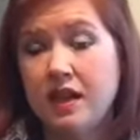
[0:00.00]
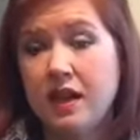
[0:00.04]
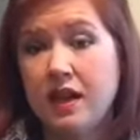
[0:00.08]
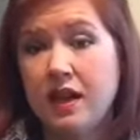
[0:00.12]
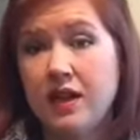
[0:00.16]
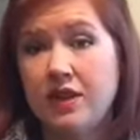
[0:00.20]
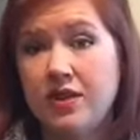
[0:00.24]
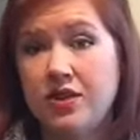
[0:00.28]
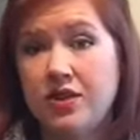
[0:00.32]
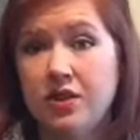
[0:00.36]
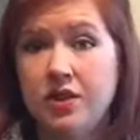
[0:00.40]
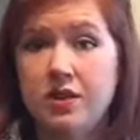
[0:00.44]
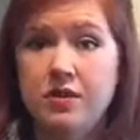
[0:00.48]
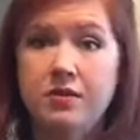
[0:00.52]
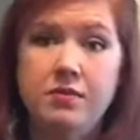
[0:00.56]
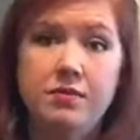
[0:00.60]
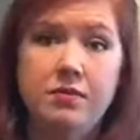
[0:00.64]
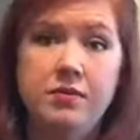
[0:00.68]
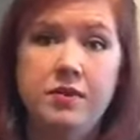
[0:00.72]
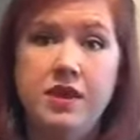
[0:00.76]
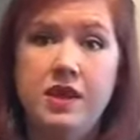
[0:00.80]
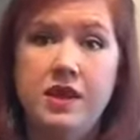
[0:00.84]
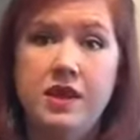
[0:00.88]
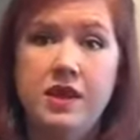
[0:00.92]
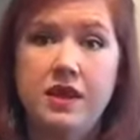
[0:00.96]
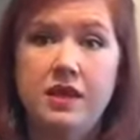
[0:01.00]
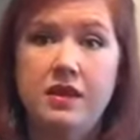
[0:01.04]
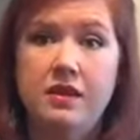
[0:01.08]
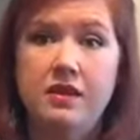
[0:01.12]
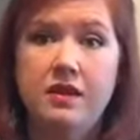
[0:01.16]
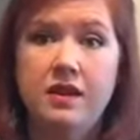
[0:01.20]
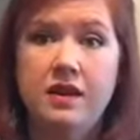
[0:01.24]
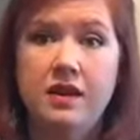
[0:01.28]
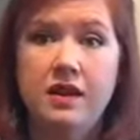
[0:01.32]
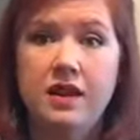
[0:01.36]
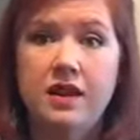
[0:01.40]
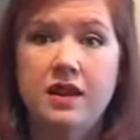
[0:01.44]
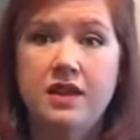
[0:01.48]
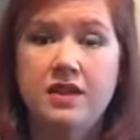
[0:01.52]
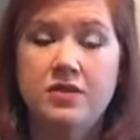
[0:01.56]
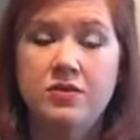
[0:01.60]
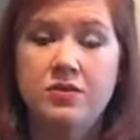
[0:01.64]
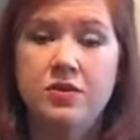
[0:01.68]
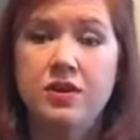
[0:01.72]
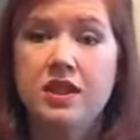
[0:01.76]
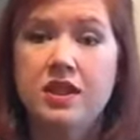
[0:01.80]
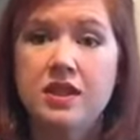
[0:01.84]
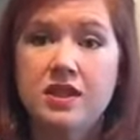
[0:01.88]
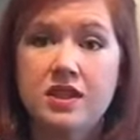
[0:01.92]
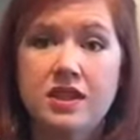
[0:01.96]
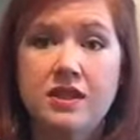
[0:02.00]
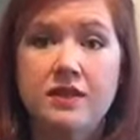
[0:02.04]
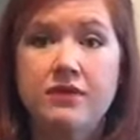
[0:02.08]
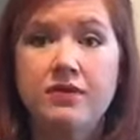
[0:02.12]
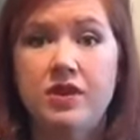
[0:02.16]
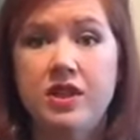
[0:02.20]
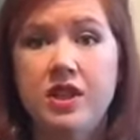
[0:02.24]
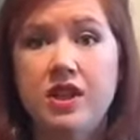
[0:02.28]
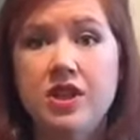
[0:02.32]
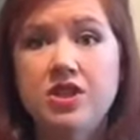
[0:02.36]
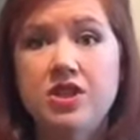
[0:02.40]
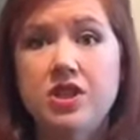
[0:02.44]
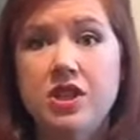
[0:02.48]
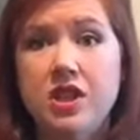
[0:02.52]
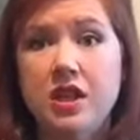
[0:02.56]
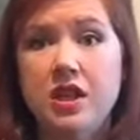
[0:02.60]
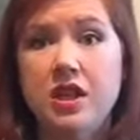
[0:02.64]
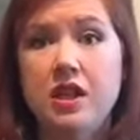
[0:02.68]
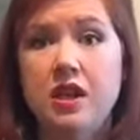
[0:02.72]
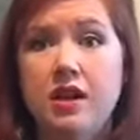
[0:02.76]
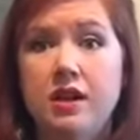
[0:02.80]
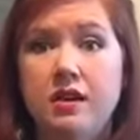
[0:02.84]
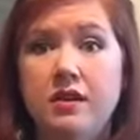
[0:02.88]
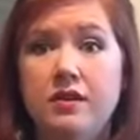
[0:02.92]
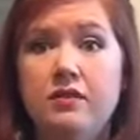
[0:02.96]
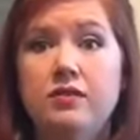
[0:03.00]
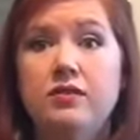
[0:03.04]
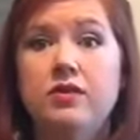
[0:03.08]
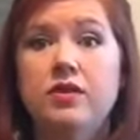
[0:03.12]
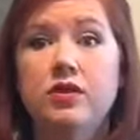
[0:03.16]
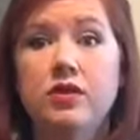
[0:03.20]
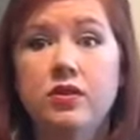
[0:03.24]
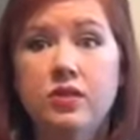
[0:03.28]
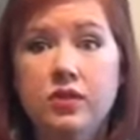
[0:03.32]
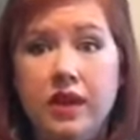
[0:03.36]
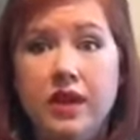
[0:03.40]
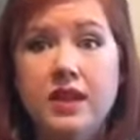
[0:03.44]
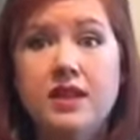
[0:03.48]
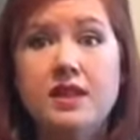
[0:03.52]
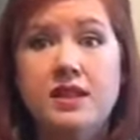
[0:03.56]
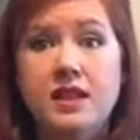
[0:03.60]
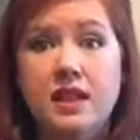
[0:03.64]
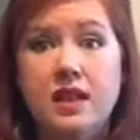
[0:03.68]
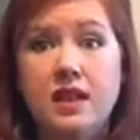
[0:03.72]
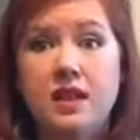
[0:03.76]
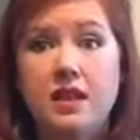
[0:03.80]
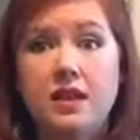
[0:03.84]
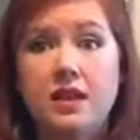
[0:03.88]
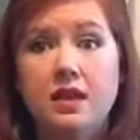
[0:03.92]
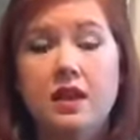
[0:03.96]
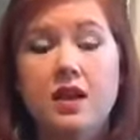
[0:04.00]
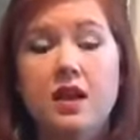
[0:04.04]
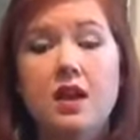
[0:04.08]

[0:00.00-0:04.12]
I shouldn't be, that's really the definition of grazing,